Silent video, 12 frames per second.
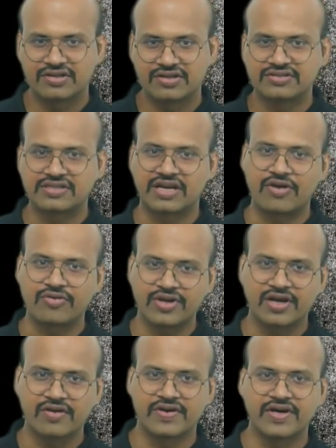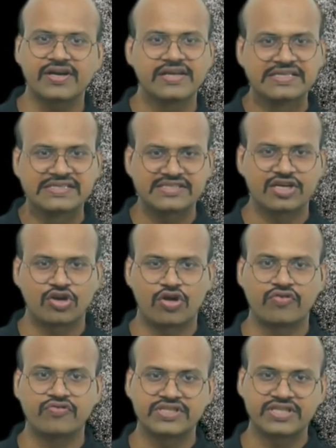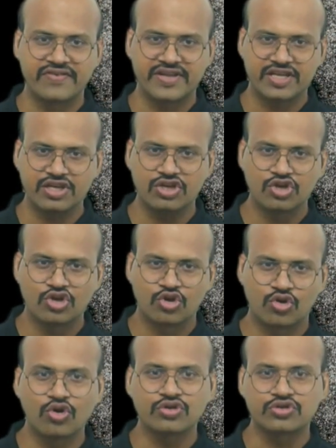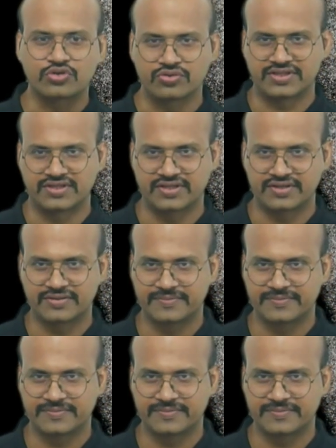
surrounding our sun, or which are very close to the sun.